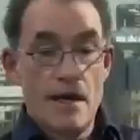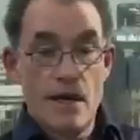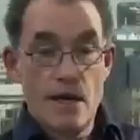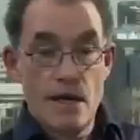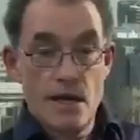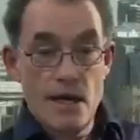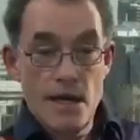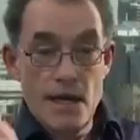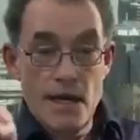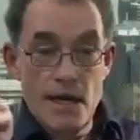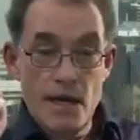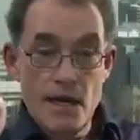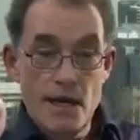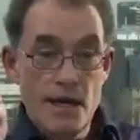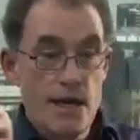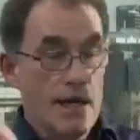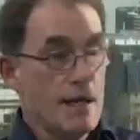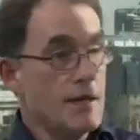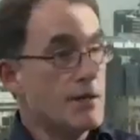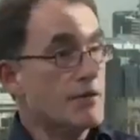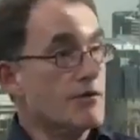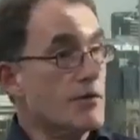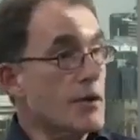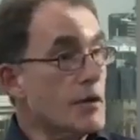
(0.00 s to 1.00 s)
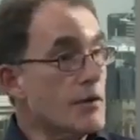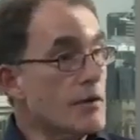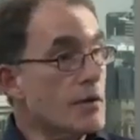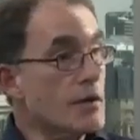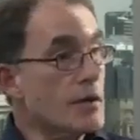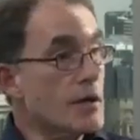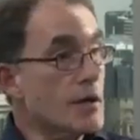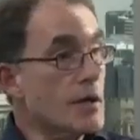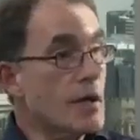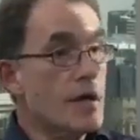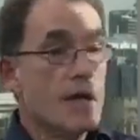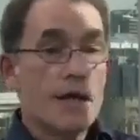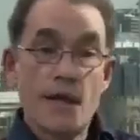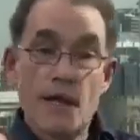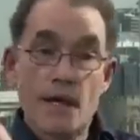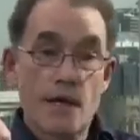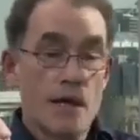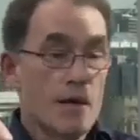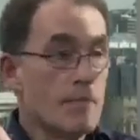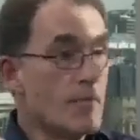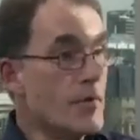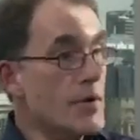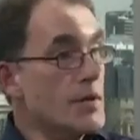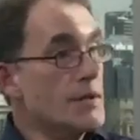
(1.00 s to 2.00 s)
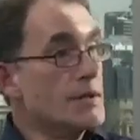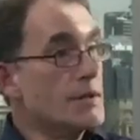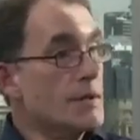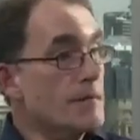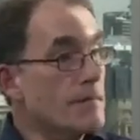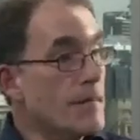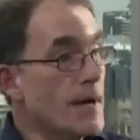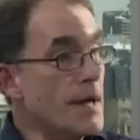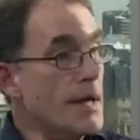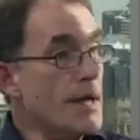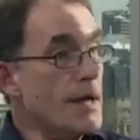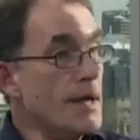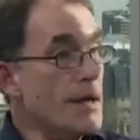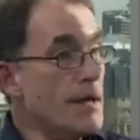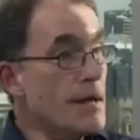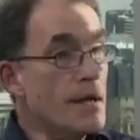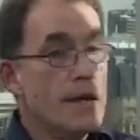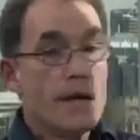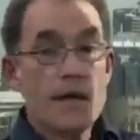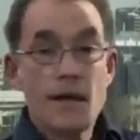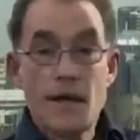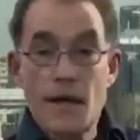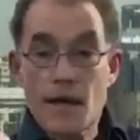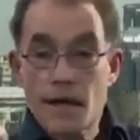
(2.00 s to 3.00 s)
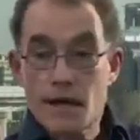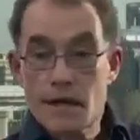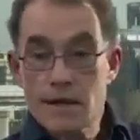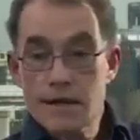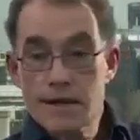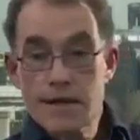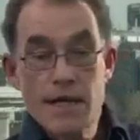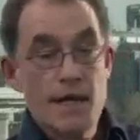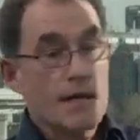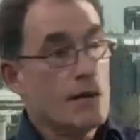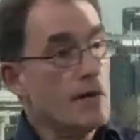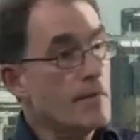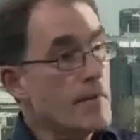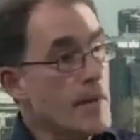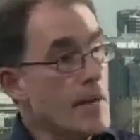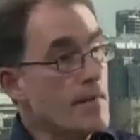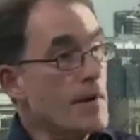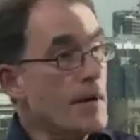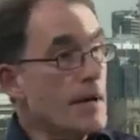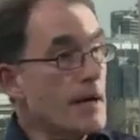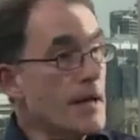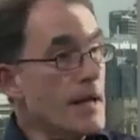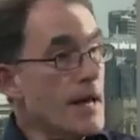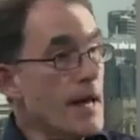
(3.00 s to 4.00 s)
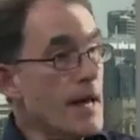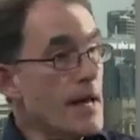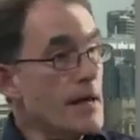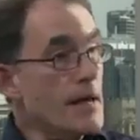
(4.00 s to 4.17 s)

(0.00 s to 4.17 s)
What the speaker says: they're going to hit a keystroke, they're going to print some money, they're going to settle people in